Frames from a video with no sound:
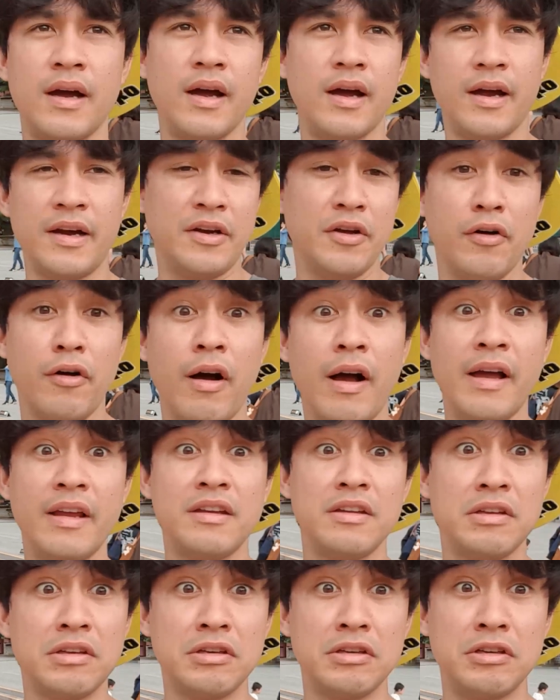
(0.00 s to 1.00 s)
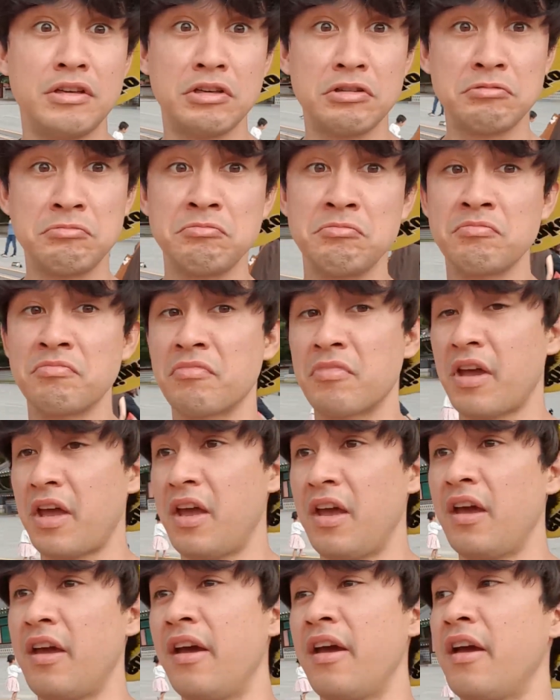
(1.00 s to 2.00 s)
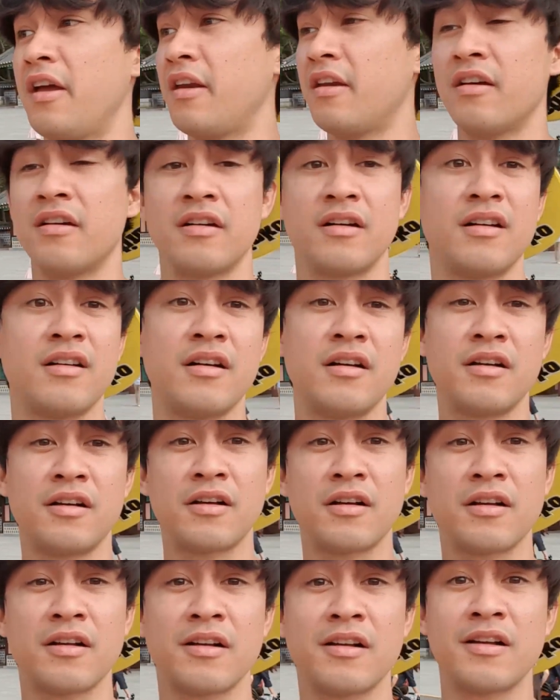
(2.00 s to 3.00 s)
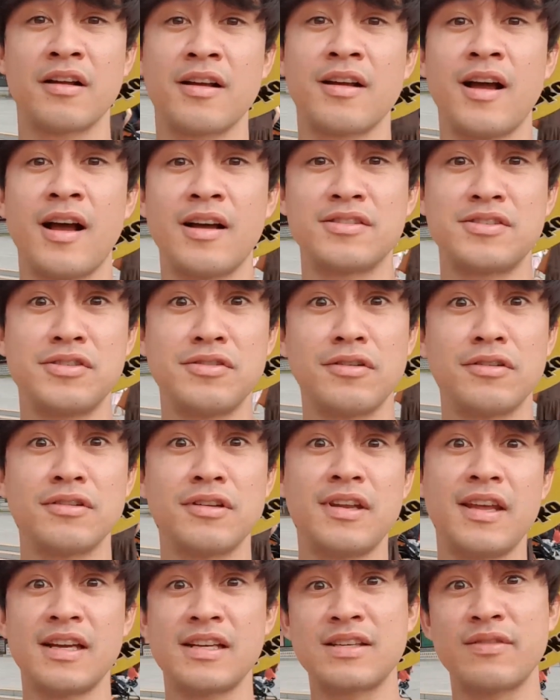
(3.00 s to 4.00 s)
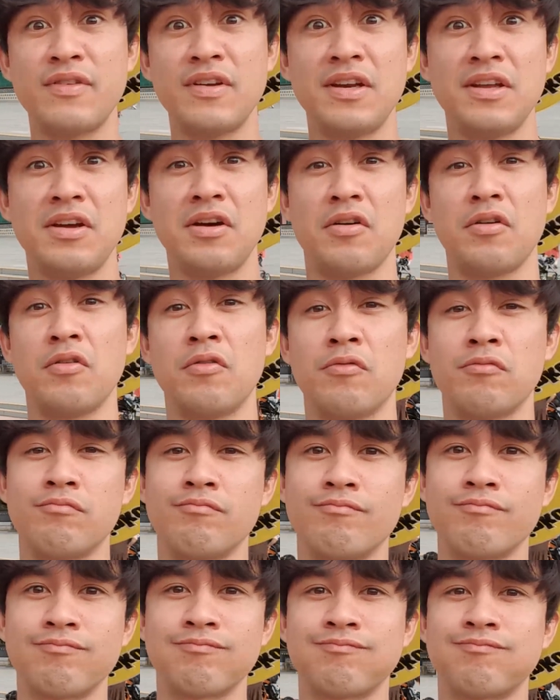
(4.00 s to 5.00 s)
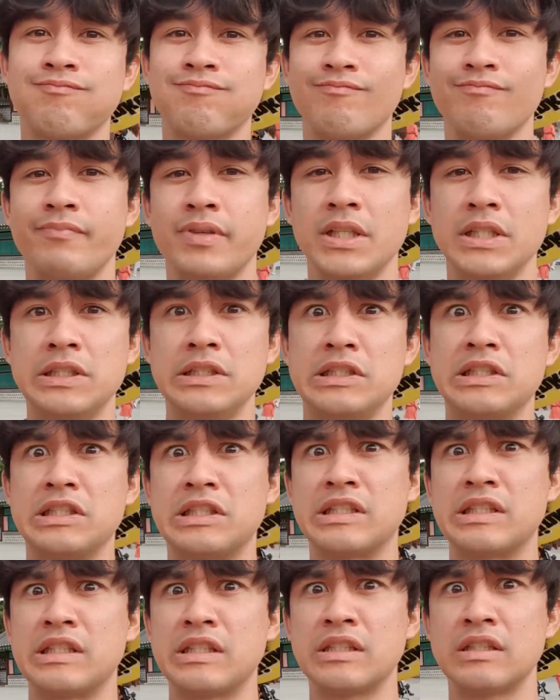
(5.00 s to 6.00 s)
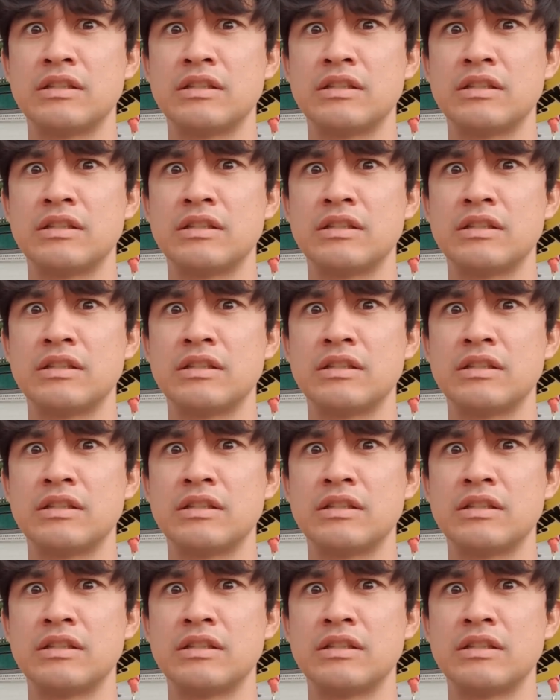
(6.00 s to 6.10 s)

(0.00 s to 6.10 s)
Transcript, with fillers: I, I know I did. And I'll see you on the next video. Peace.